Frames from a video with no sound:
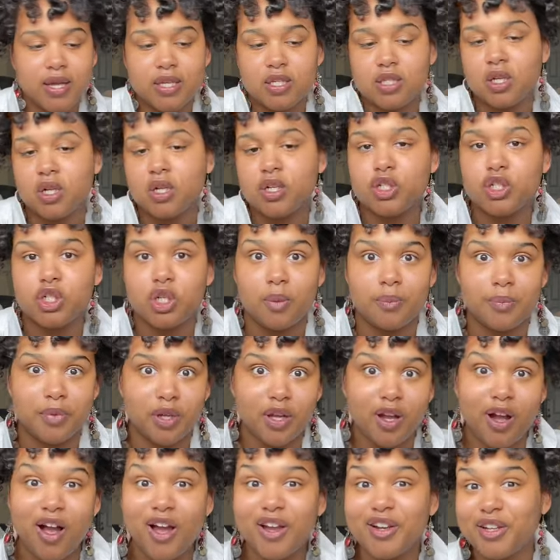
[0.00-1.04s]
started
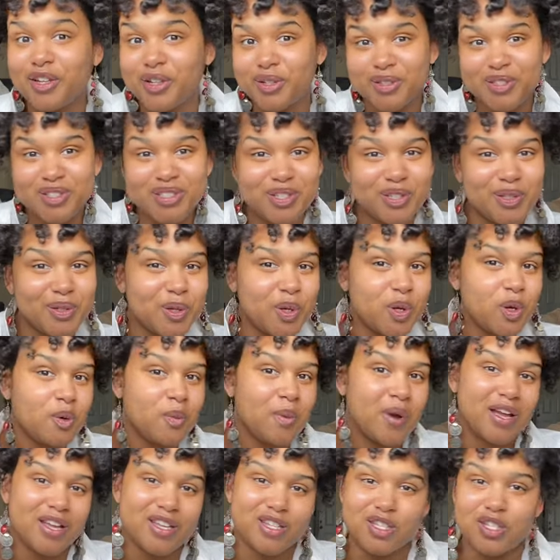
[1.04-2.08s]
jumping on
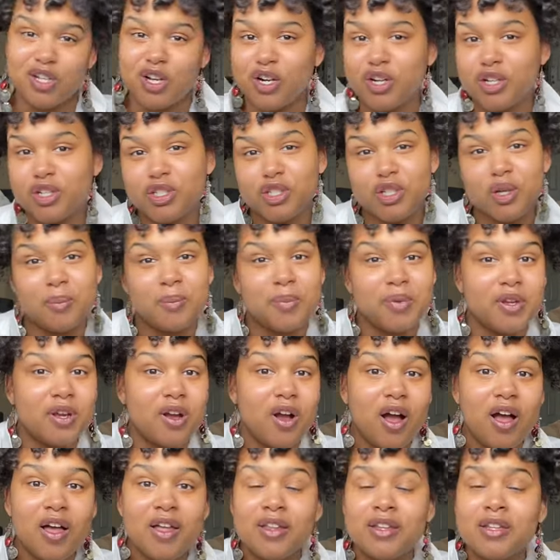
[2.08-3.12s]
YouTube, I started jumping
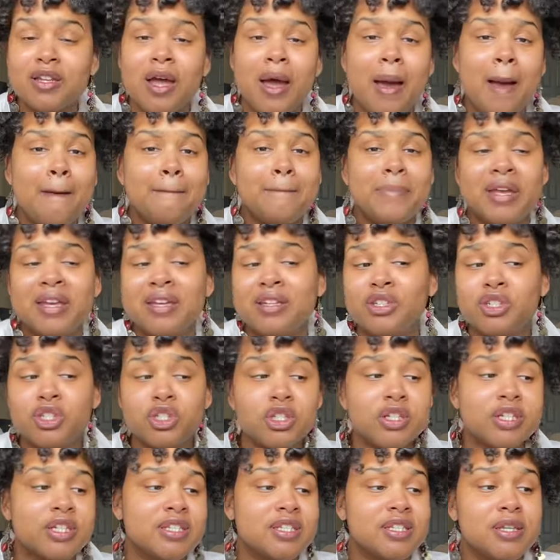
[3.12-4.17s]
on
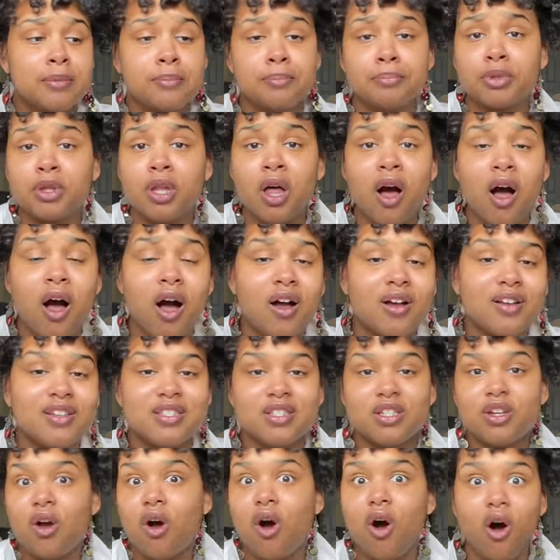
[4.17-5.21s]
Pinterest and blogs
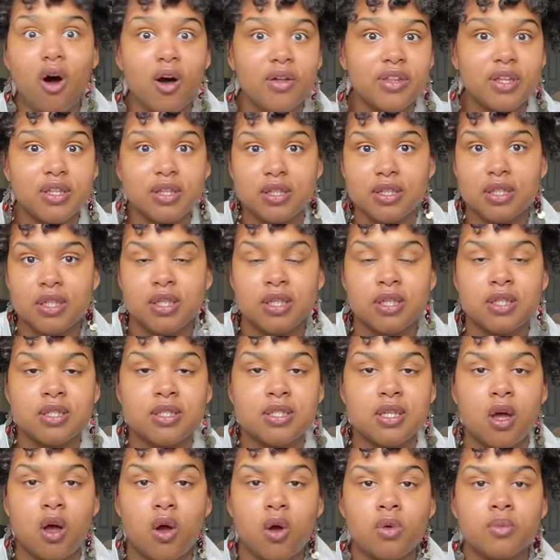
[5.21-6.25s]
and all the things
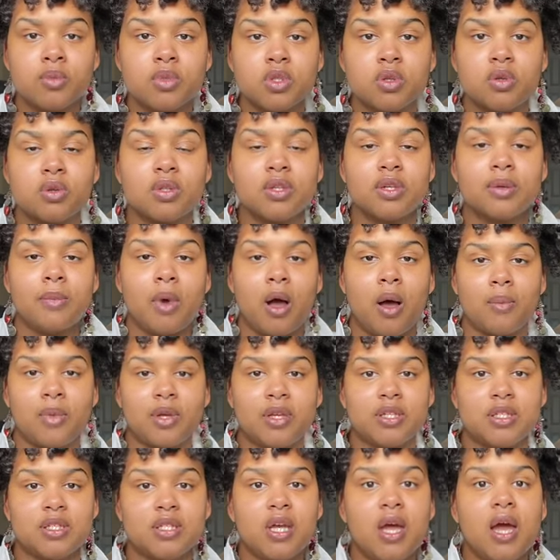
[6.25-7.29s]
of homeschooling
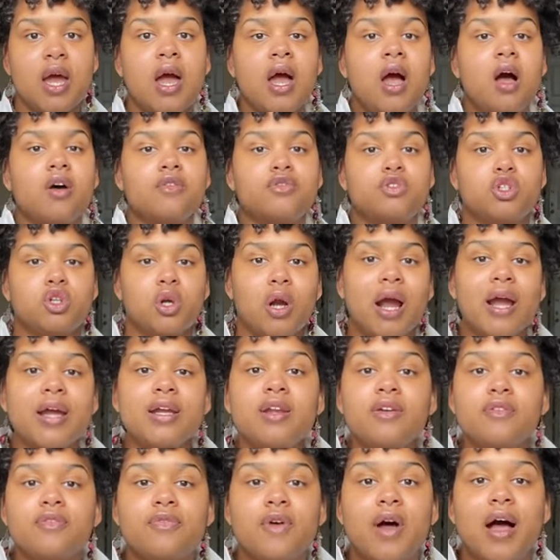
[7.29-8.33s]
mamas of trying
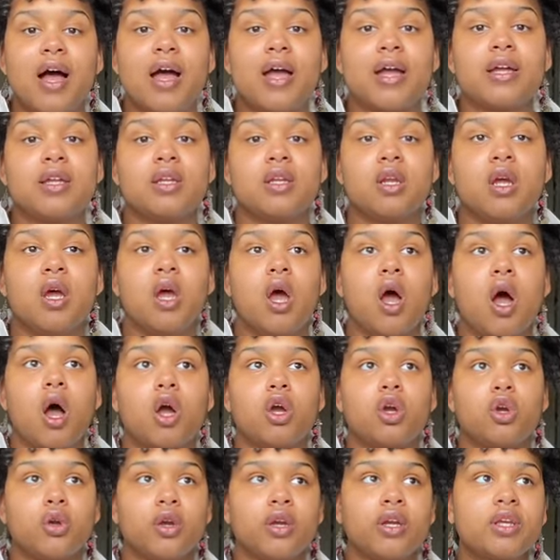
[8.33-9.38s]
to find a
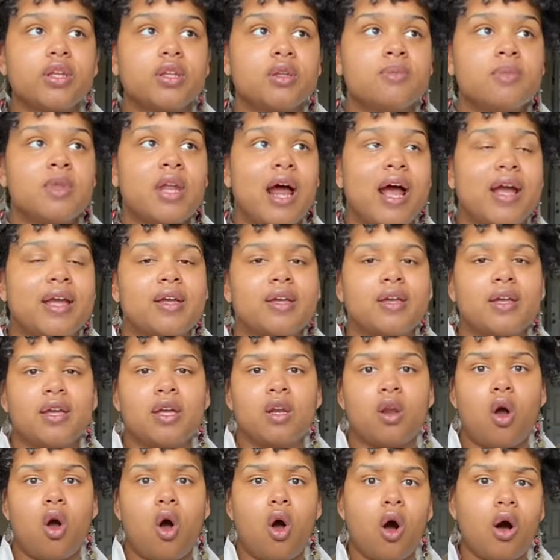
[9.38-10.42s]
curriculum that I could
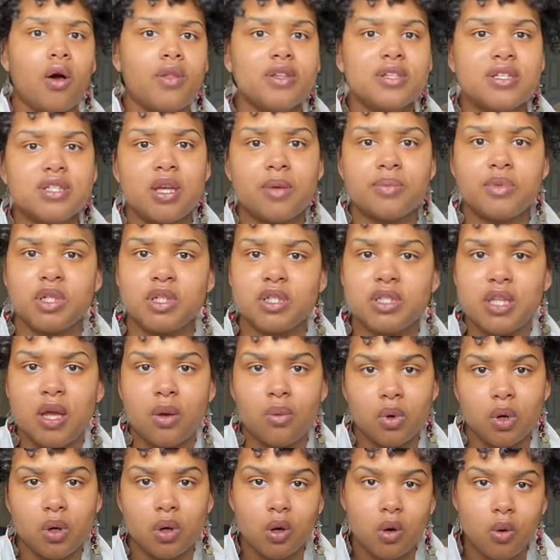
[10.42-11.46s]
get all the subjects that
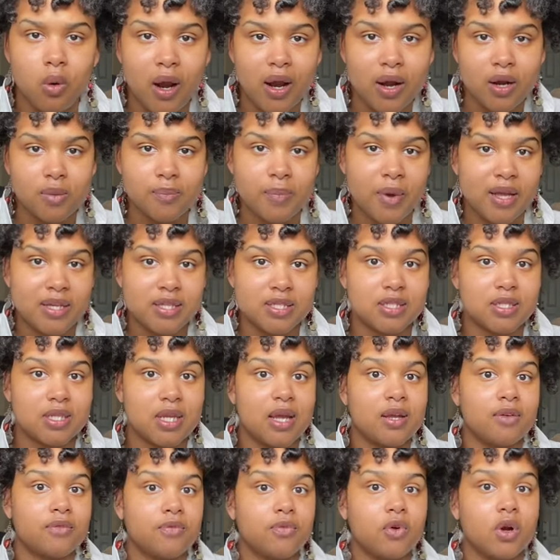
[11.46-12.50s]
were required by
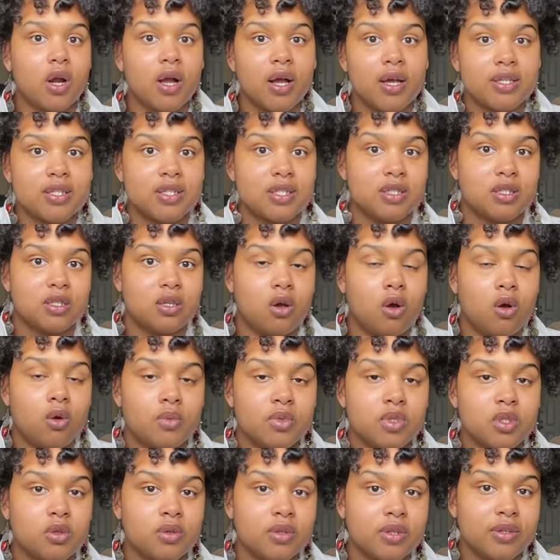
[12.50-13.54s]
state for us as a
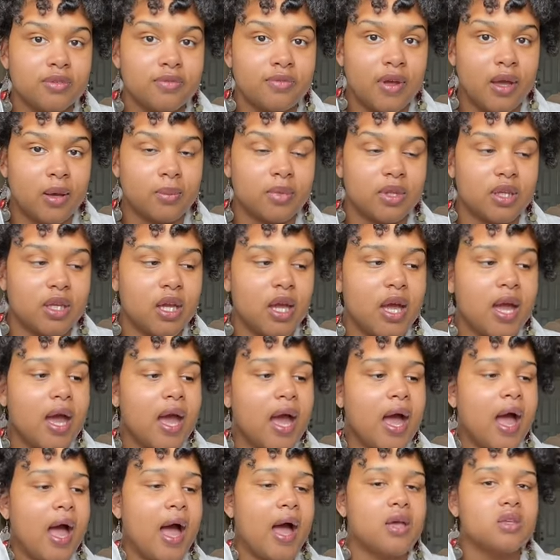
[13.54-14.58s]
homeschooling family,
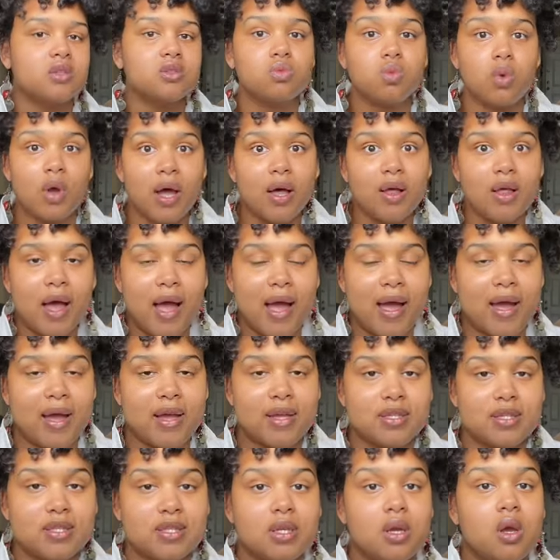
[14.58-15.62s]
as well
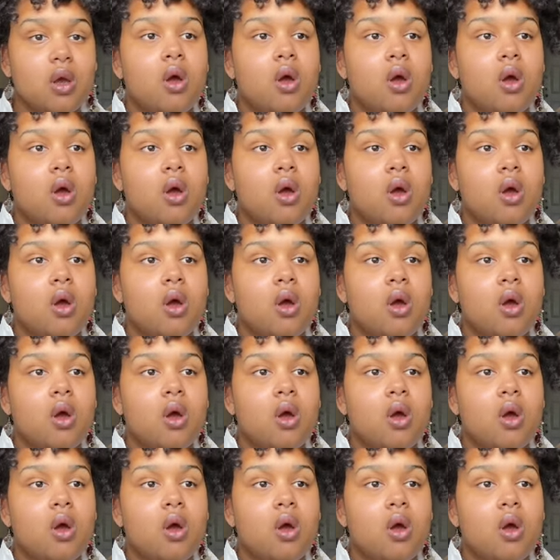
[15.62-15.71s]
as